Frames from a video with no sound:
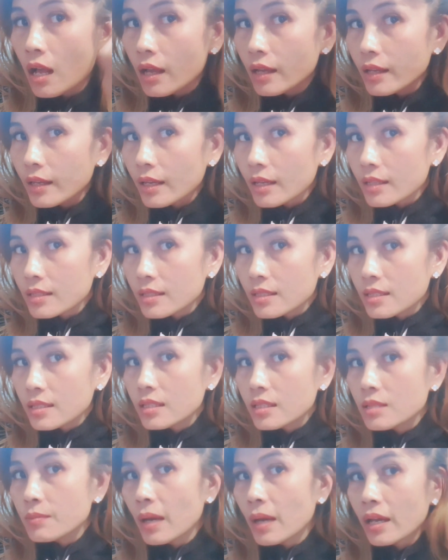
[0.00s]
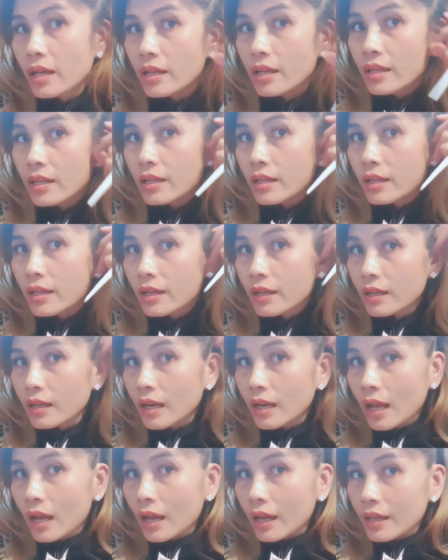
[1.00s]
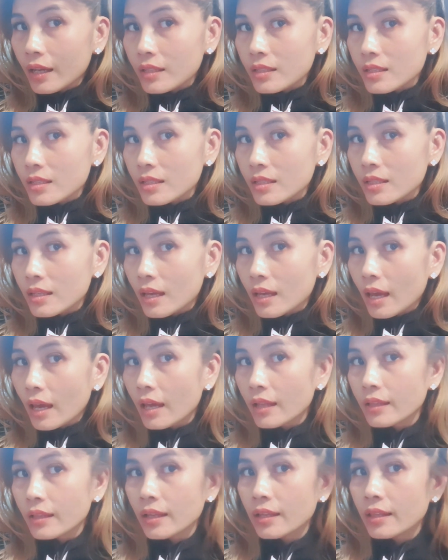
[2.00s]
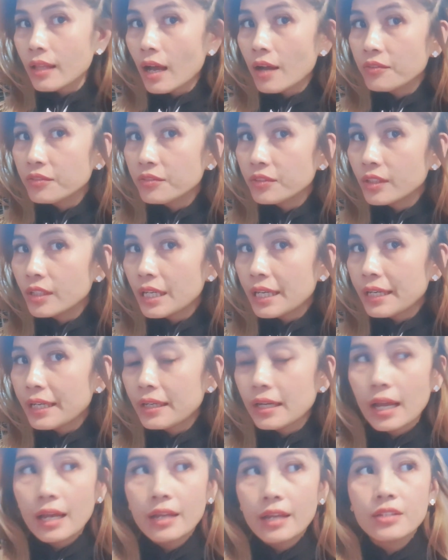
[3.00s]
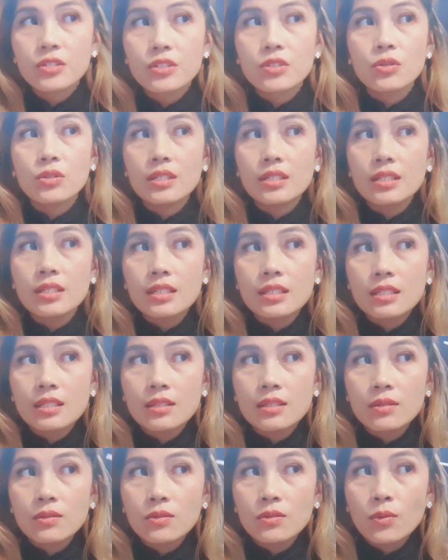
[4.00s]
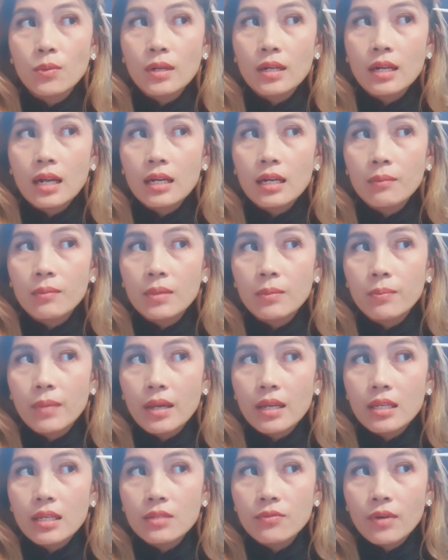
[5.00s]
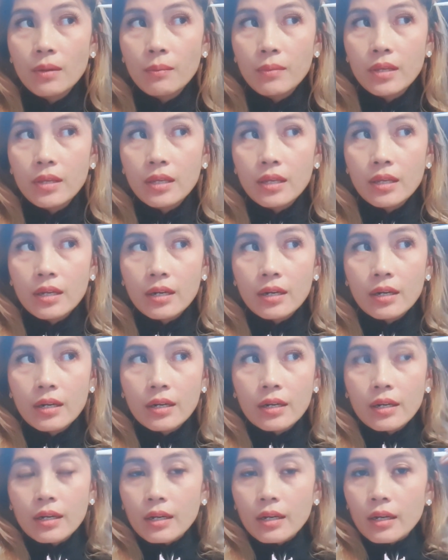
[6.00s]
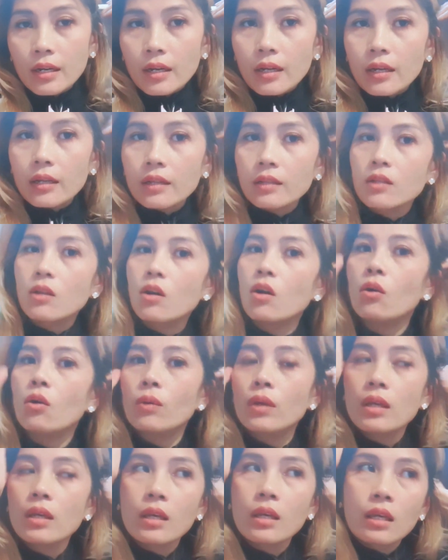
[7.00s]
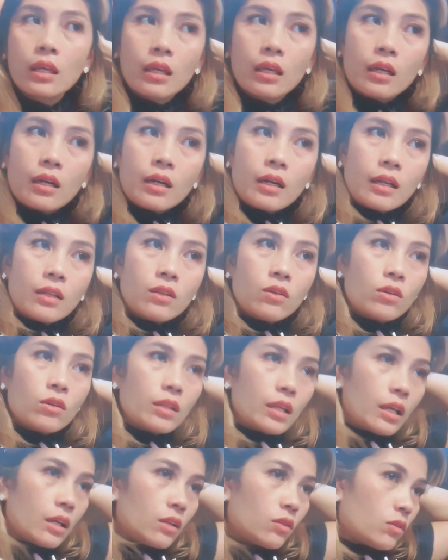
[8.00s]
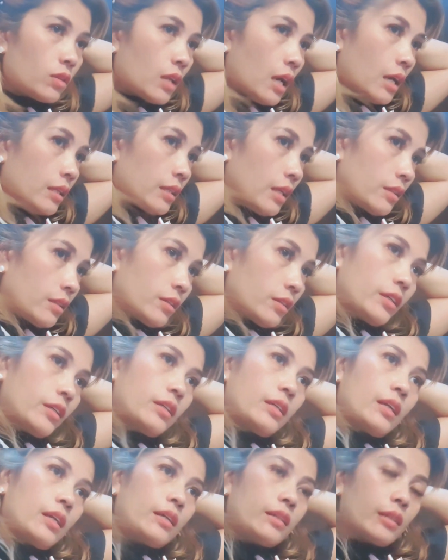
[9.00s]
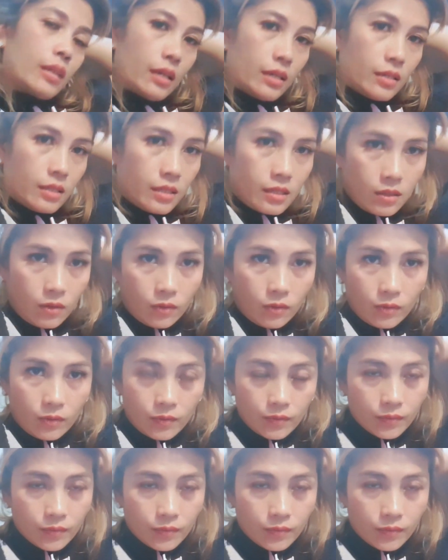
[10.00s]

yes this is my ear line and then after ear line so this is you will gonna be based from here and going here and connect to the another ear line guys so